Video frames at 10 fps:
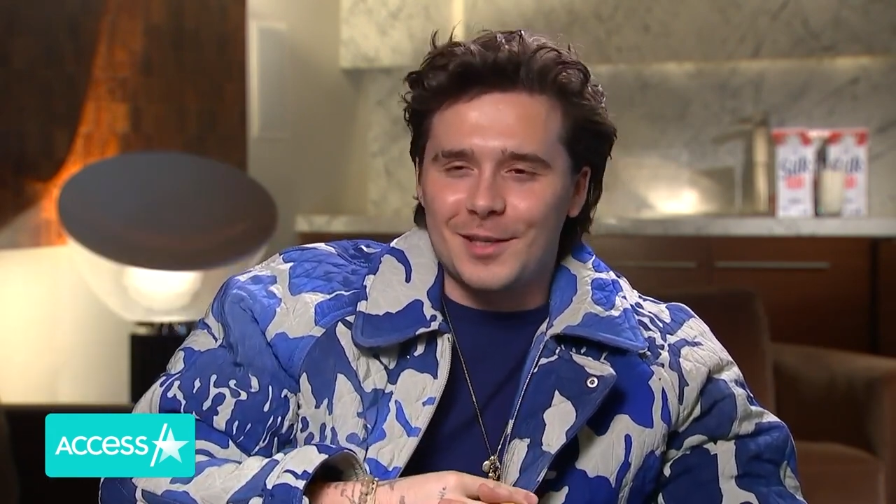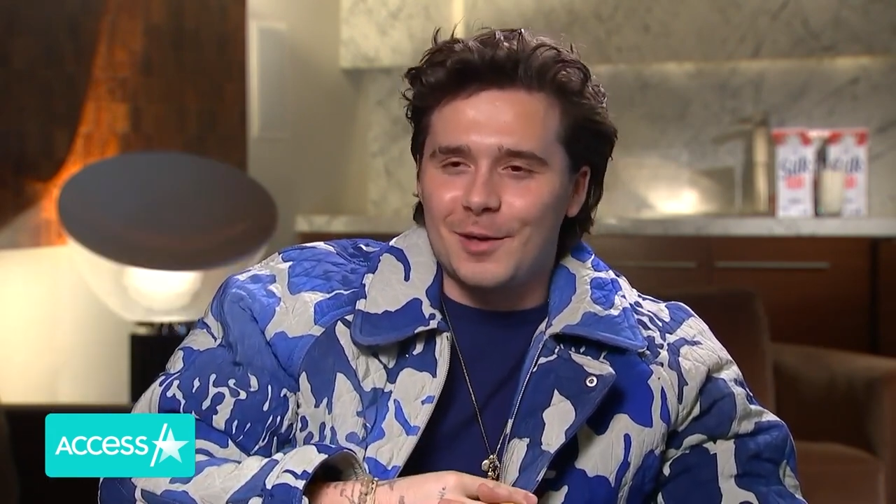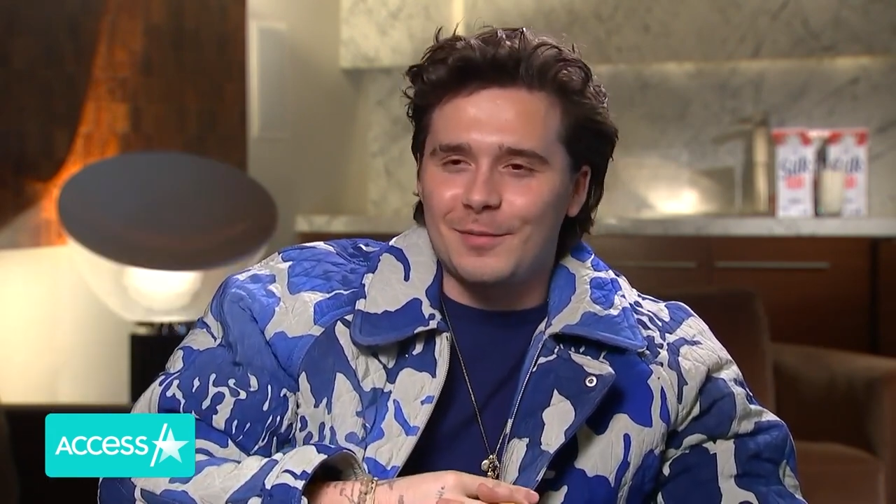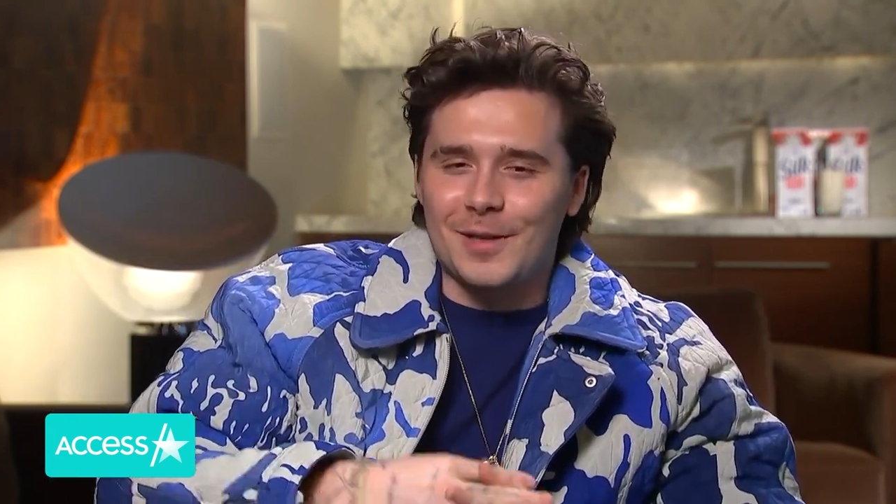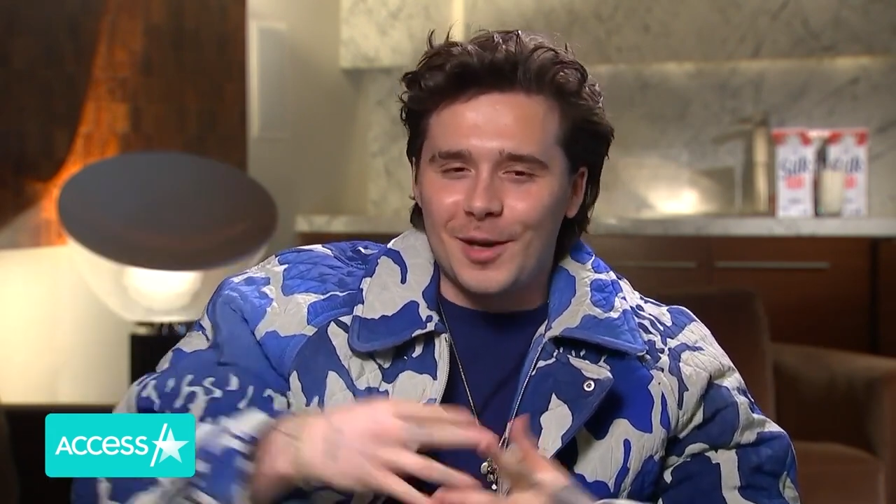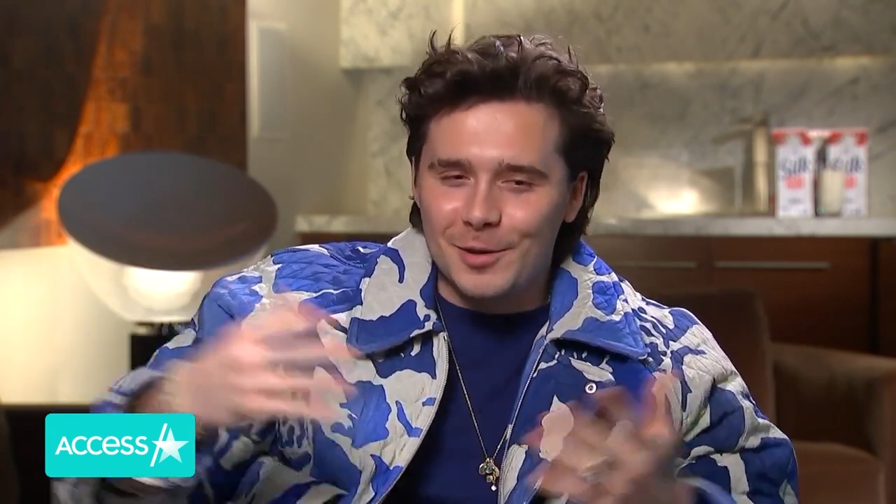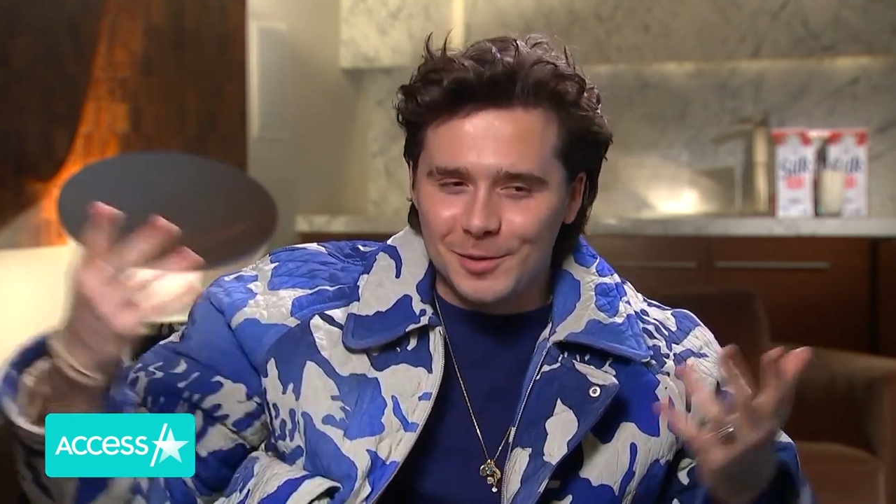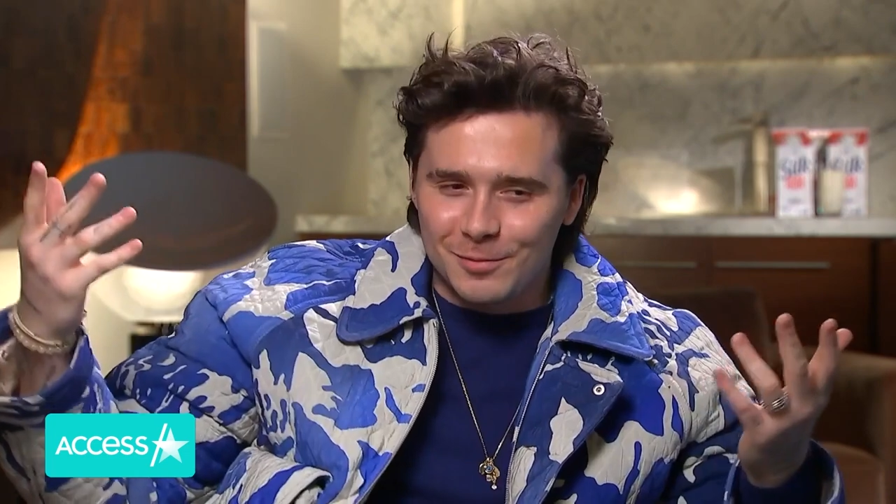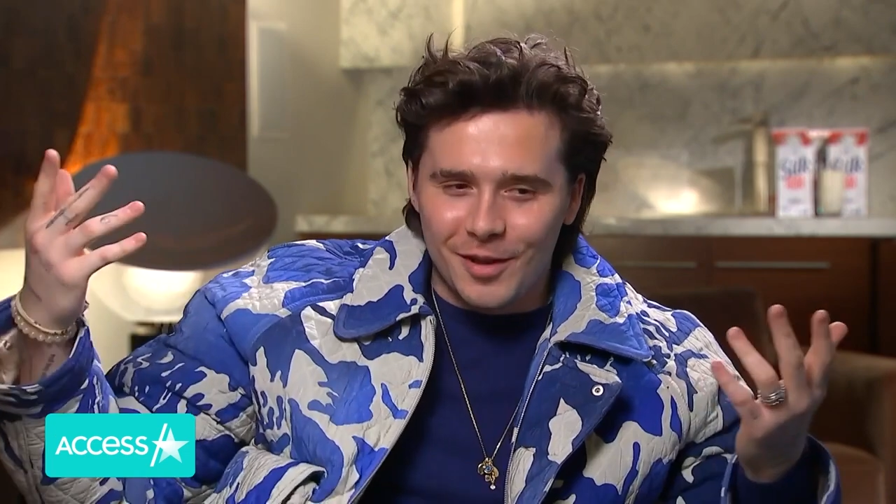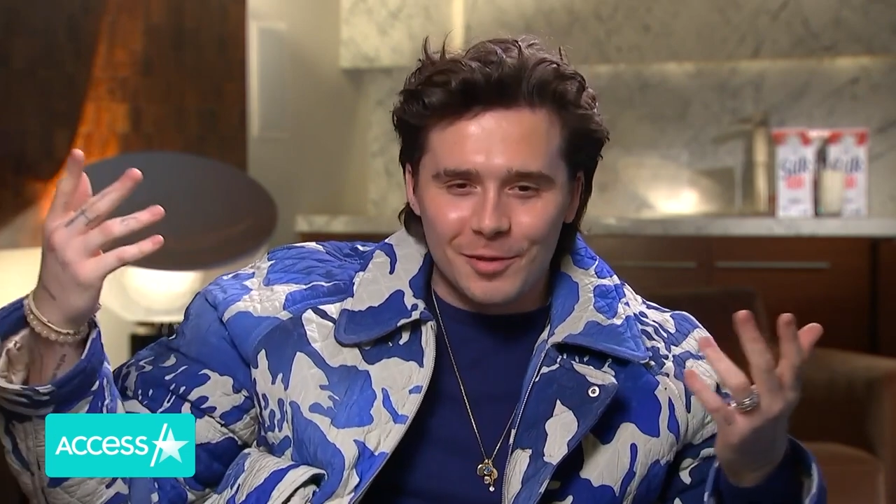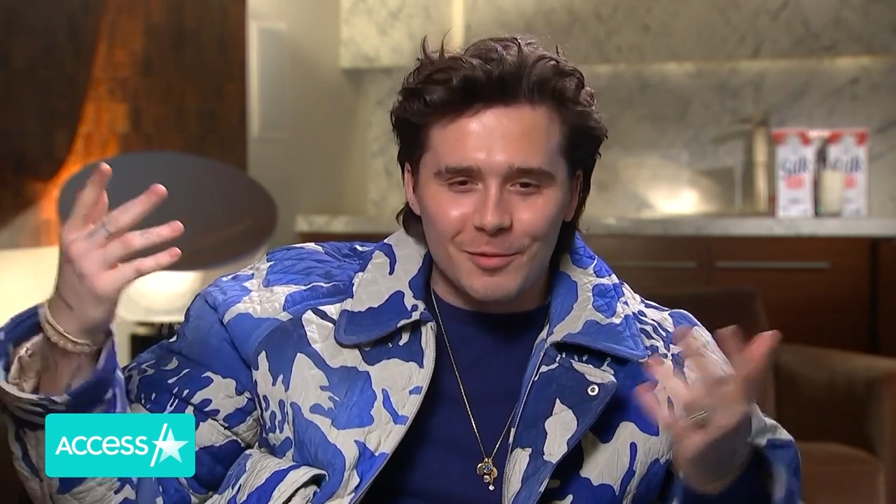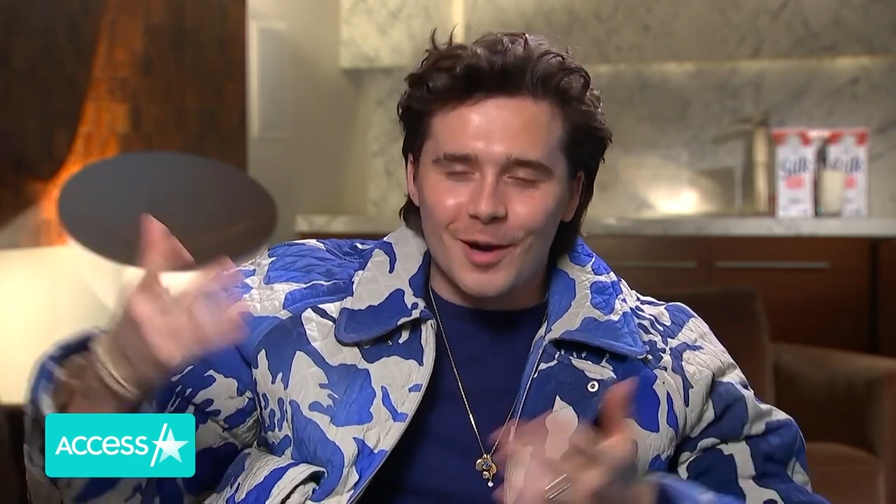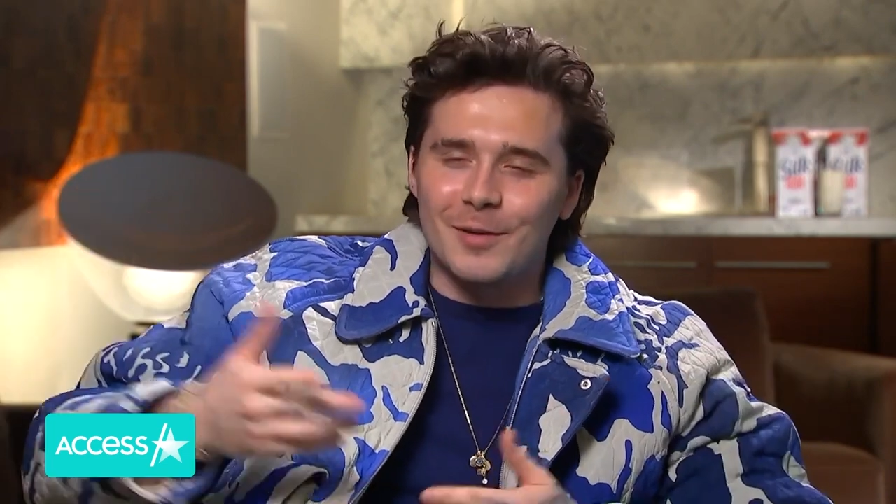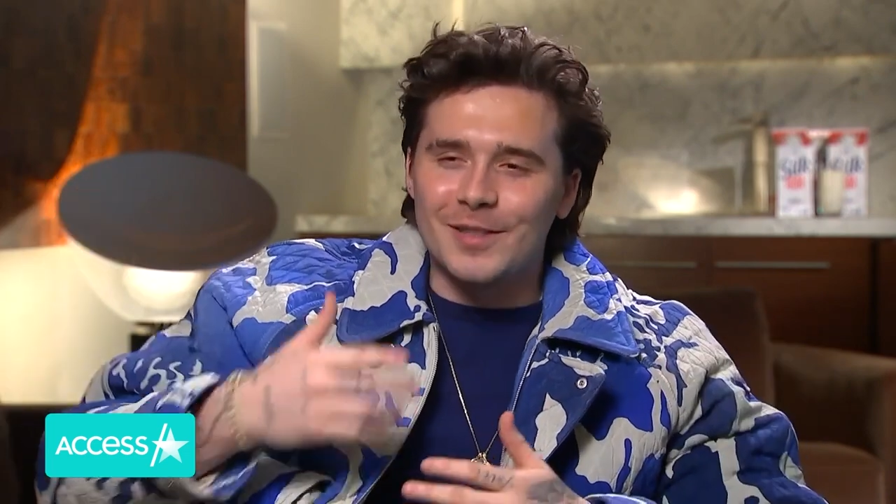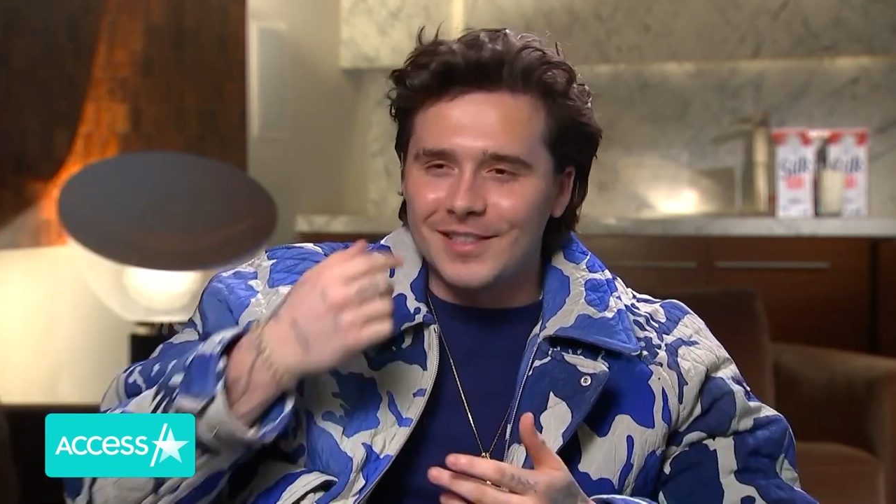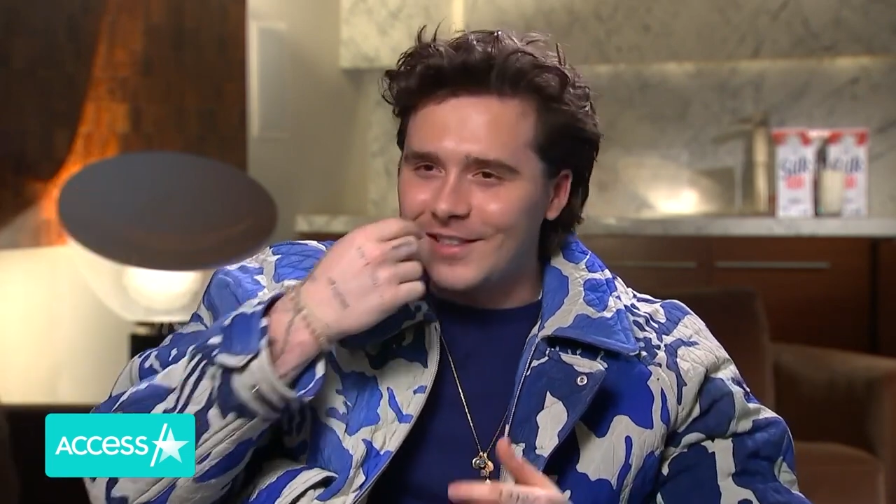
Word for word: You know, I love girls run the world